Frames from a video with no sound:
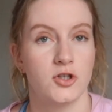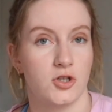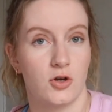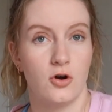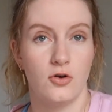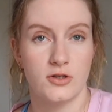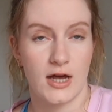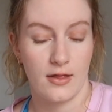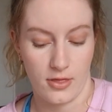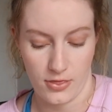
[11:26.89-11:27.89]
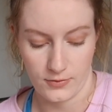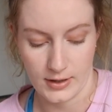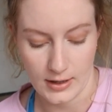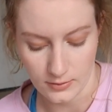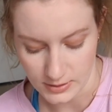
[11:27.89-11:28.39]
So those are the
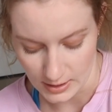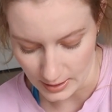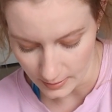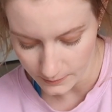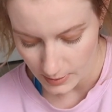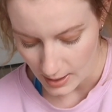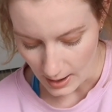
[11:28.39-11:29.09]
three girls there.